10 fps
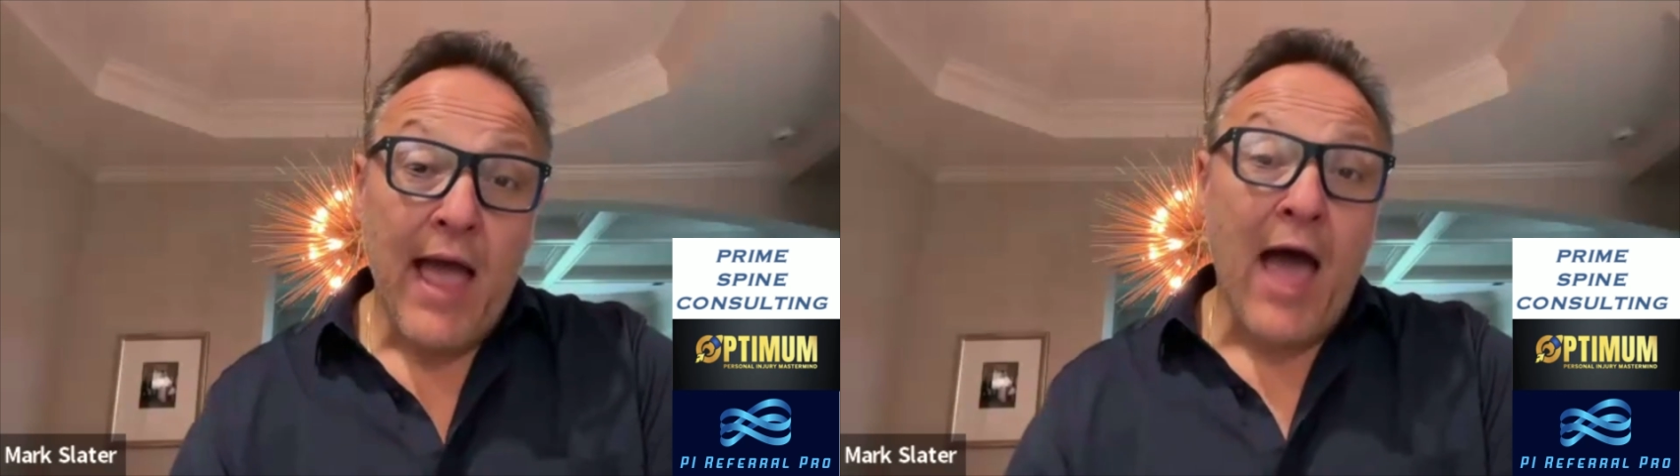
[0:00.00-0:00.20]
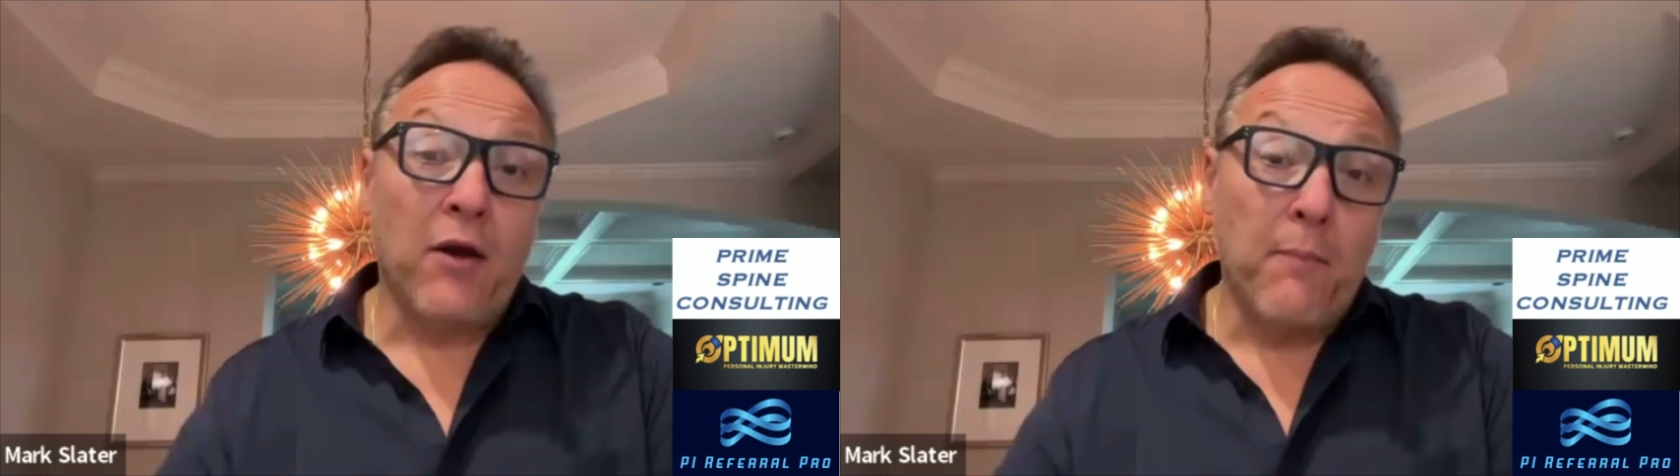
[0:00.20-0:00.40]

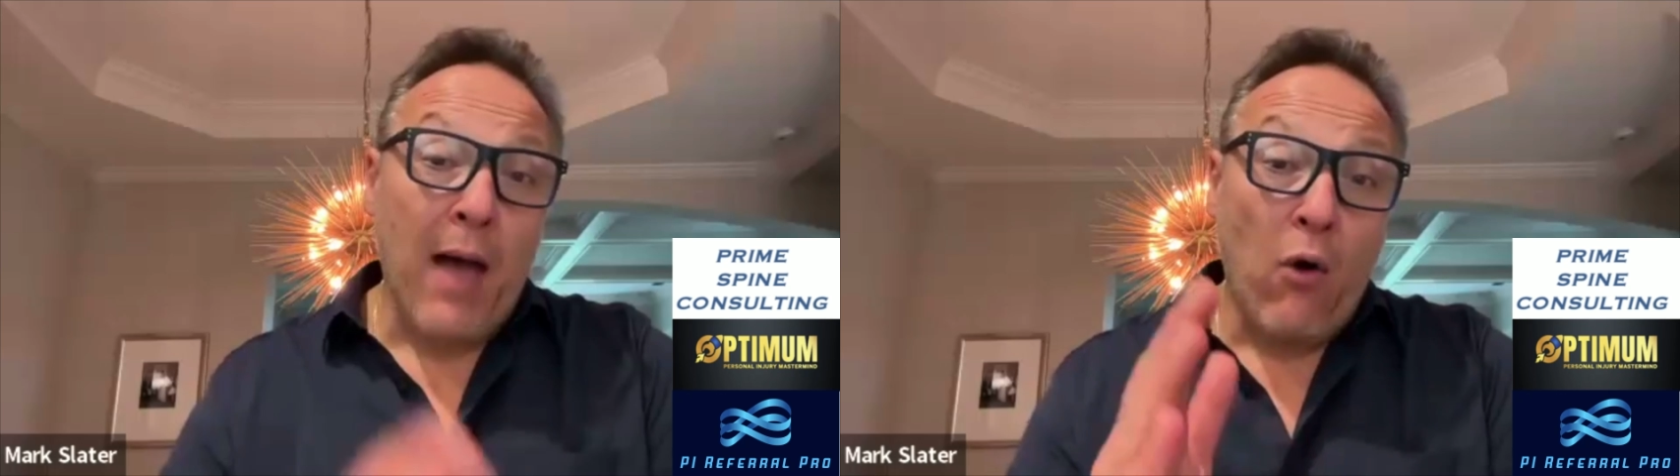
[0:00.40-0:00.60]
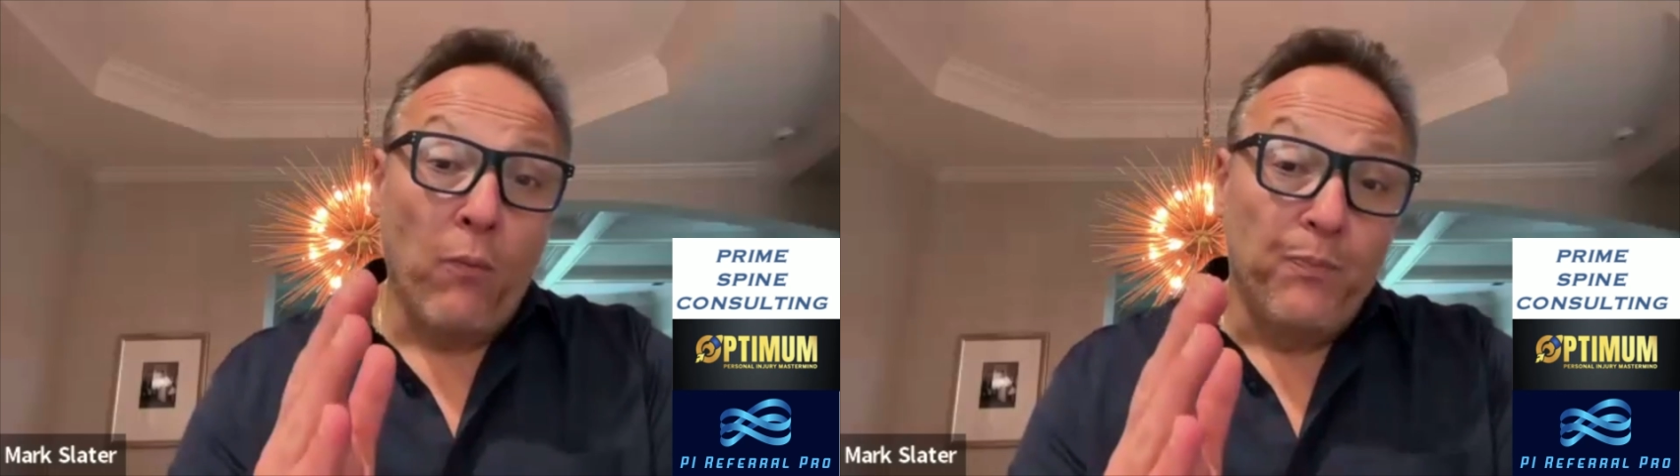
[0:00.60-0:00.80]
at
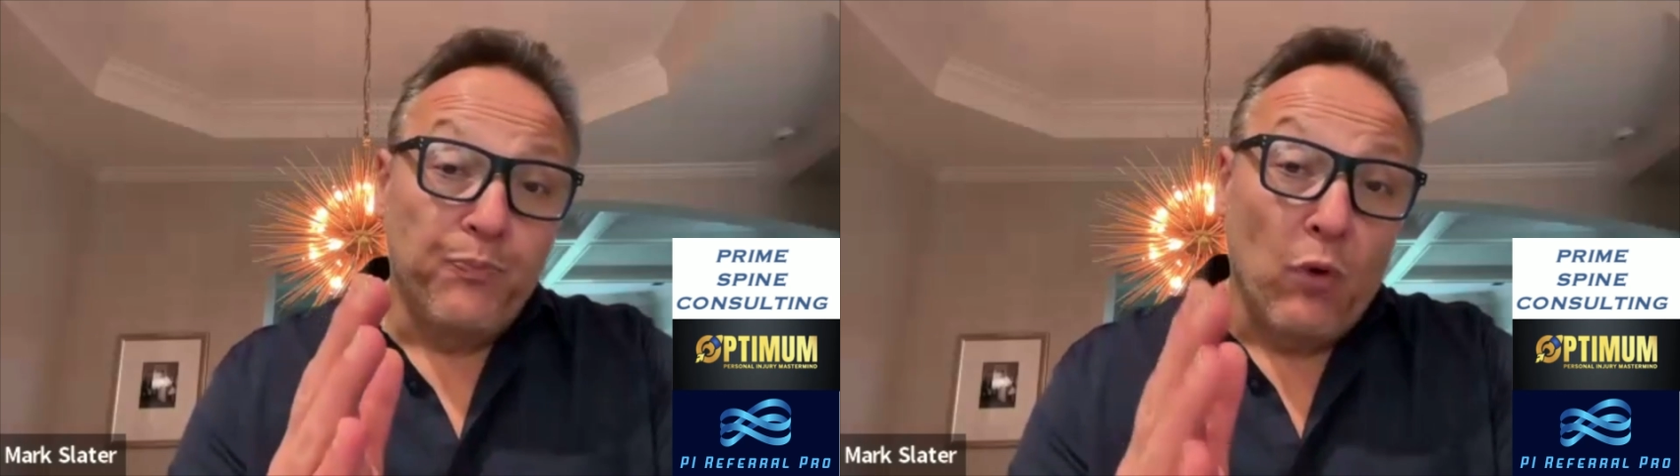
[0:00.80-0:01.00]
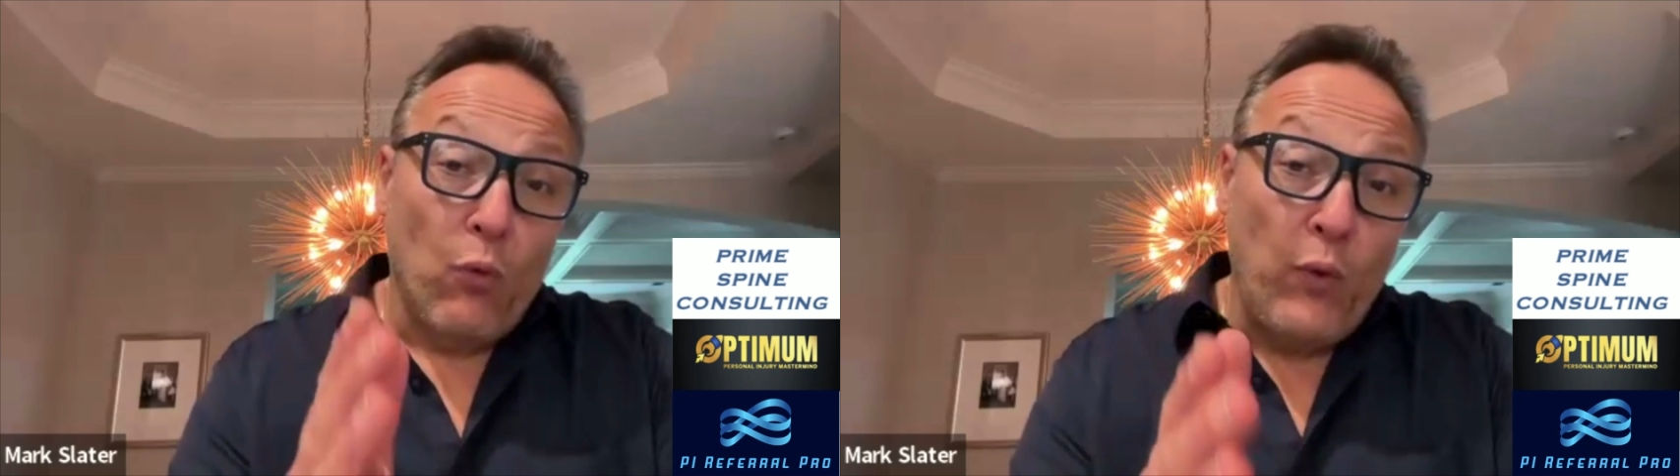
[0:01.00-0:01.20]
about
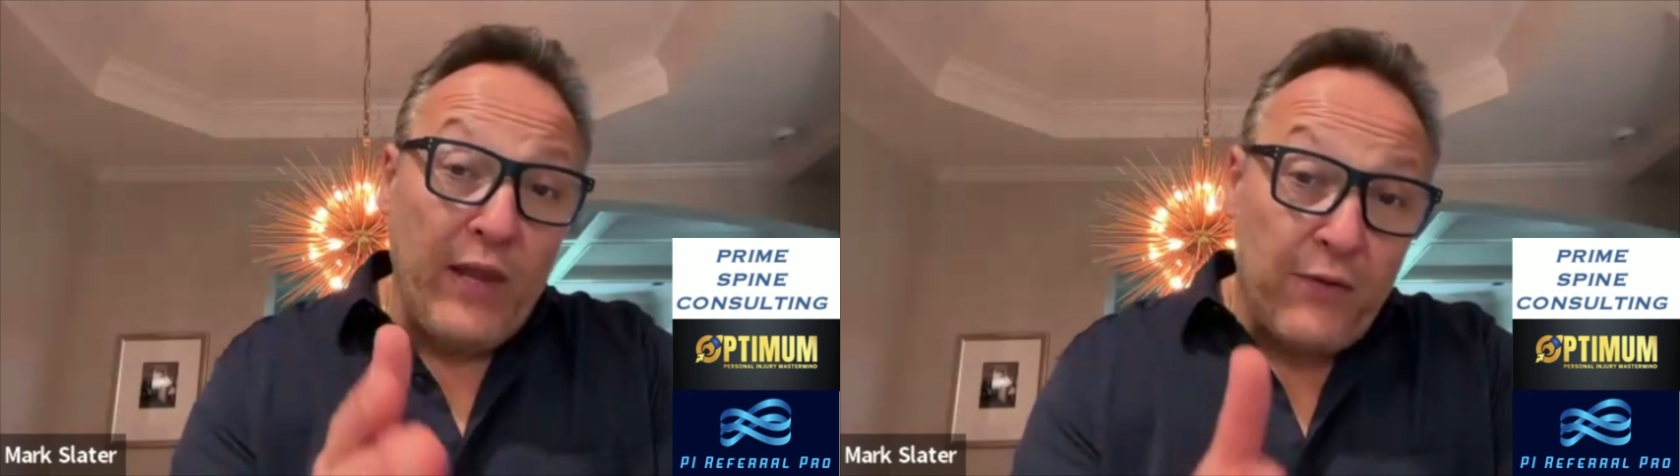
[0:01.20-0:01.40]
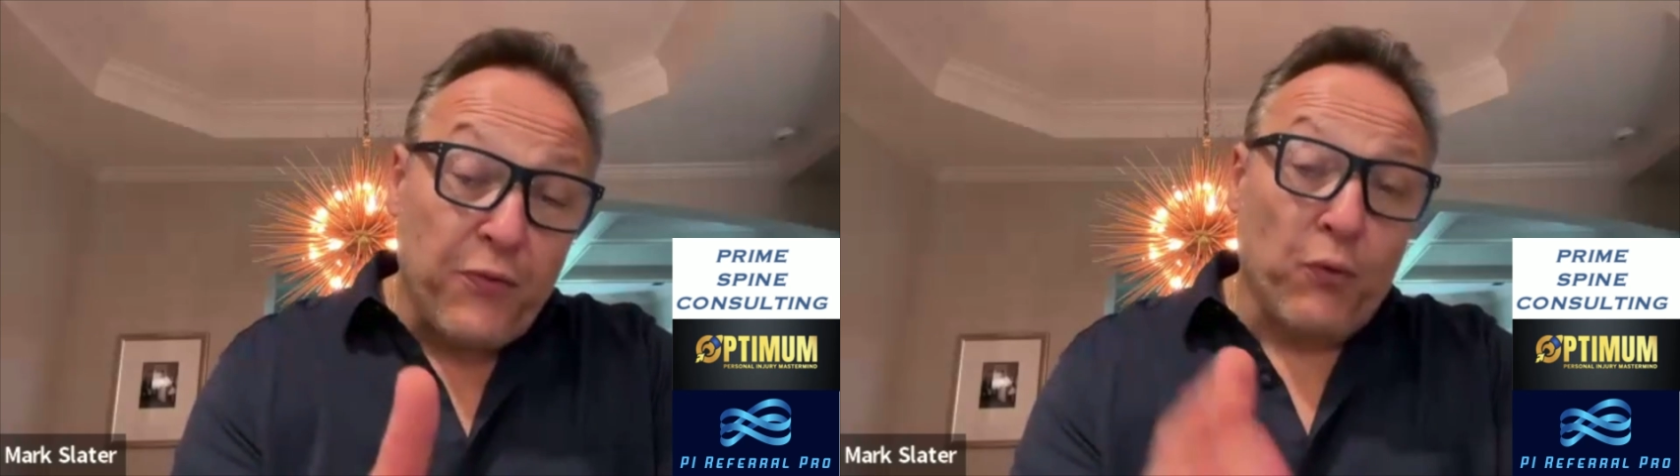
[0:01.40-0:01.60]

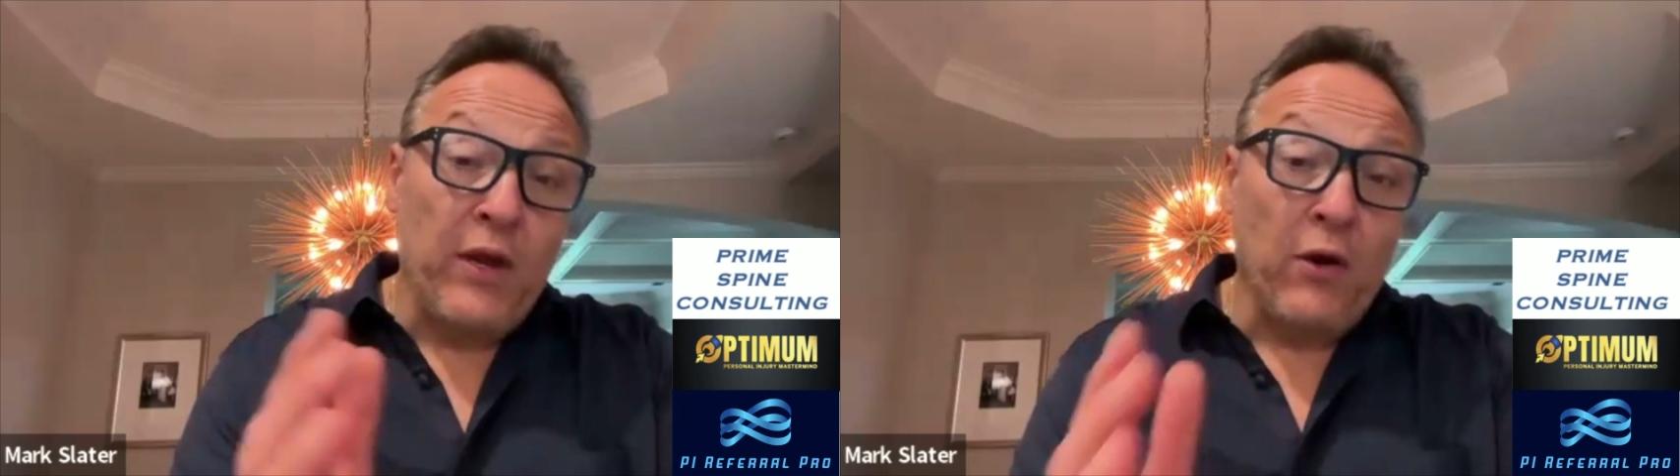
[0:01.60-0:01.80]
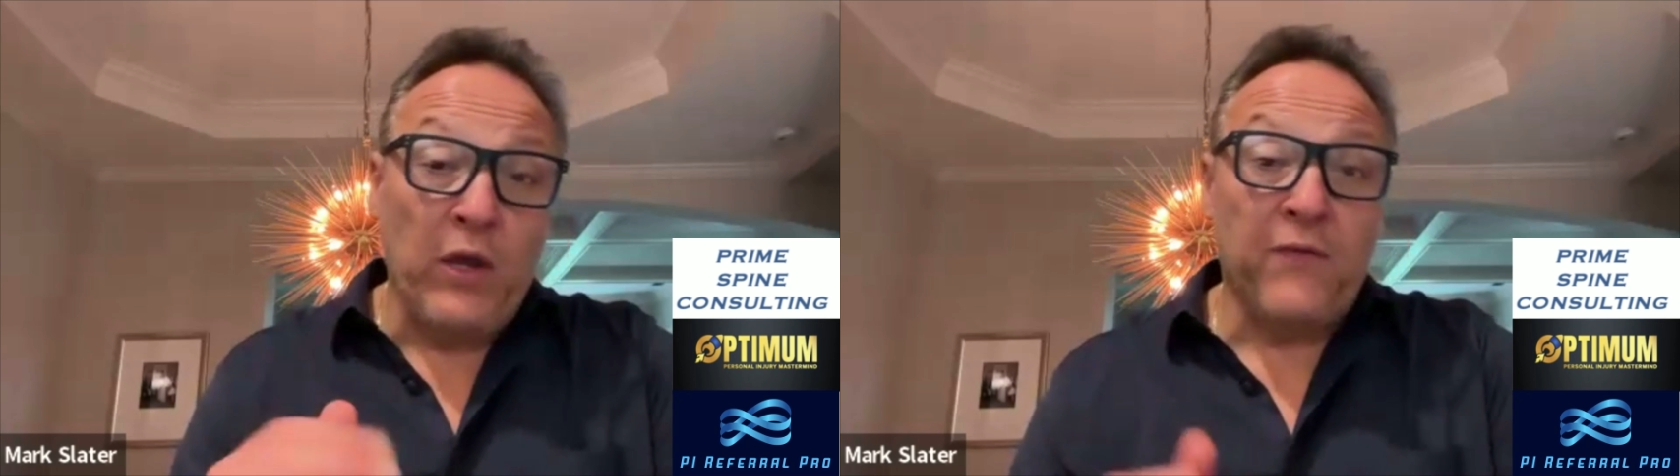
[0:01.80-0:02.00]
week
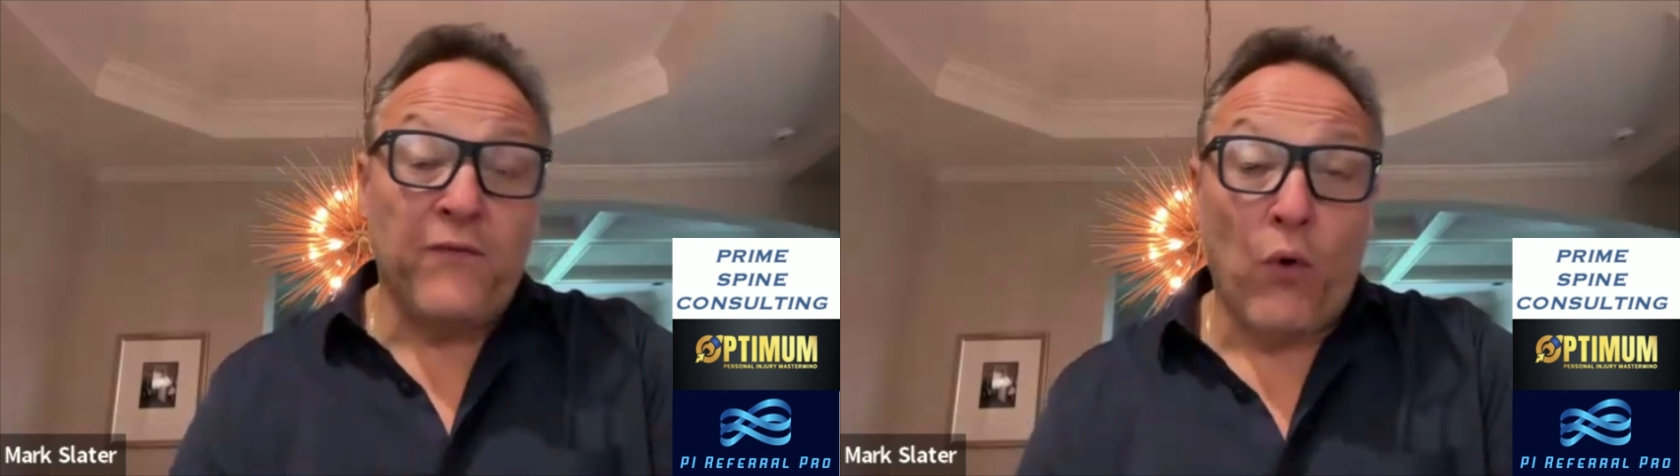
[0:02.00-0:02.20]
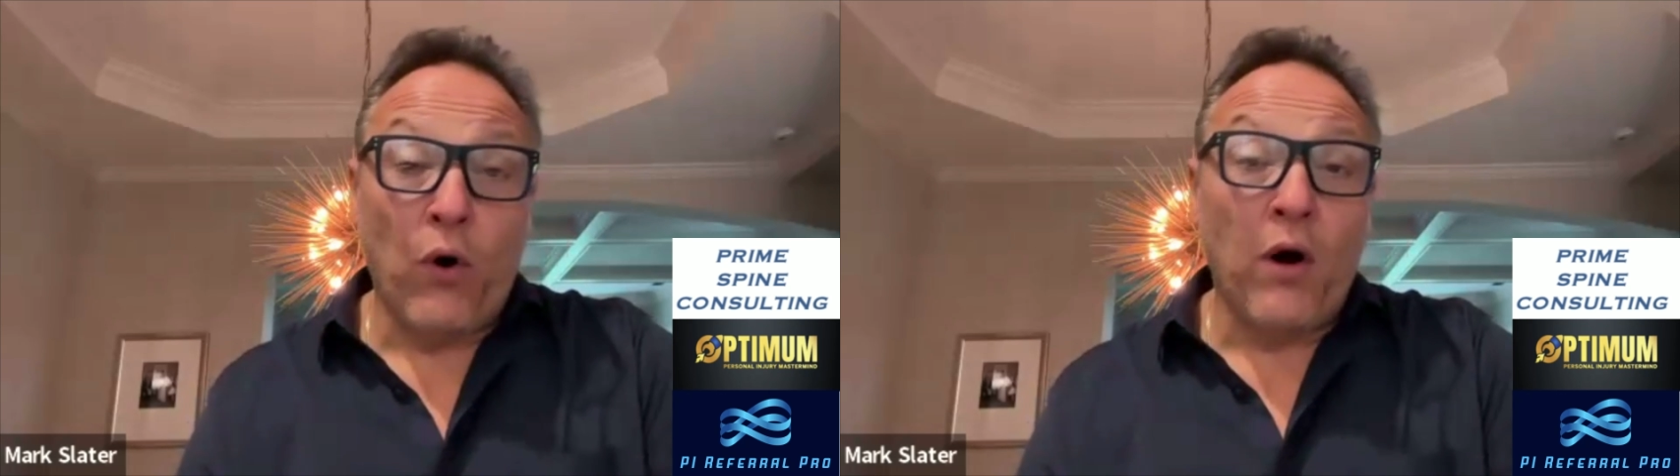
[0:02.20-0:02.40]
3 or week
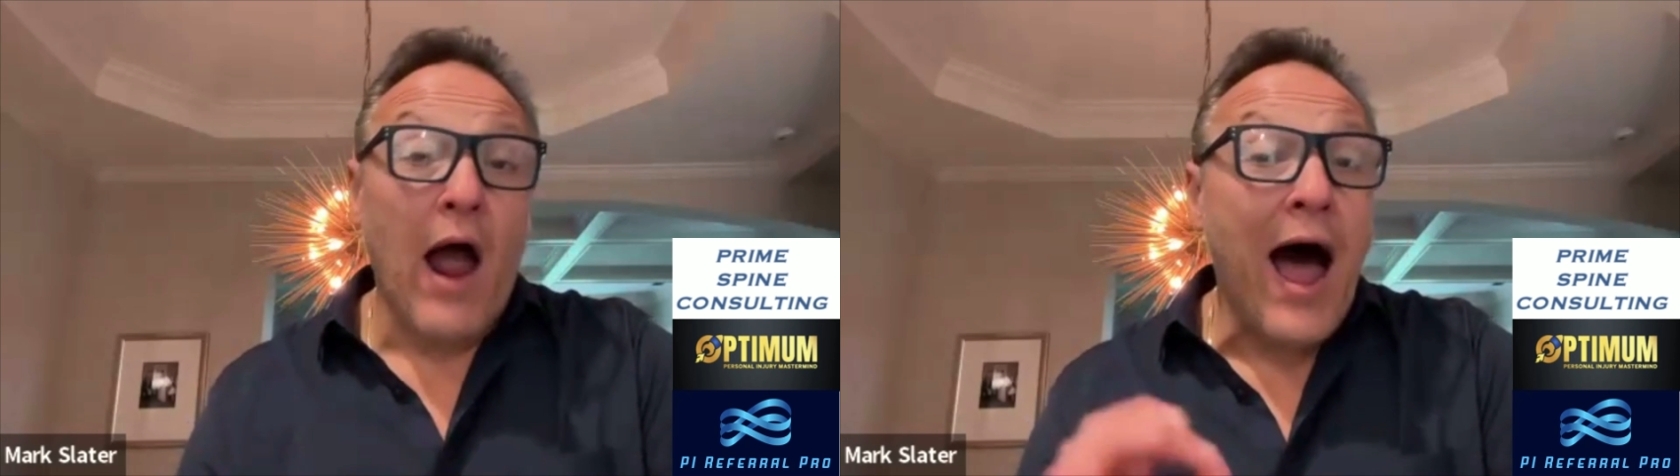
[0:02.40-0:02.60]
4,